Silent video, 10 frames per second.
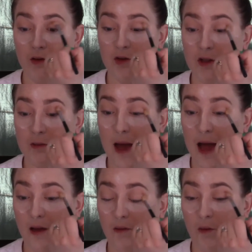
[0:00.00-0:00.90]
Just
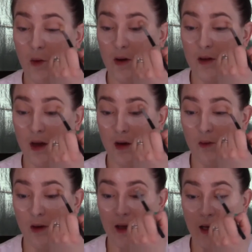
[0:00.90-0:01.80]
back and forth here,
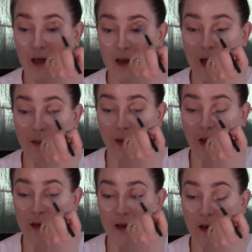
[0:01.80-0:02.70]
really getting that
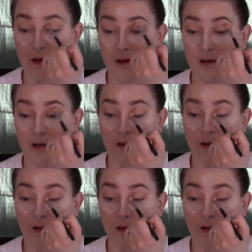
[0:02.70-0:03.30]
blended in.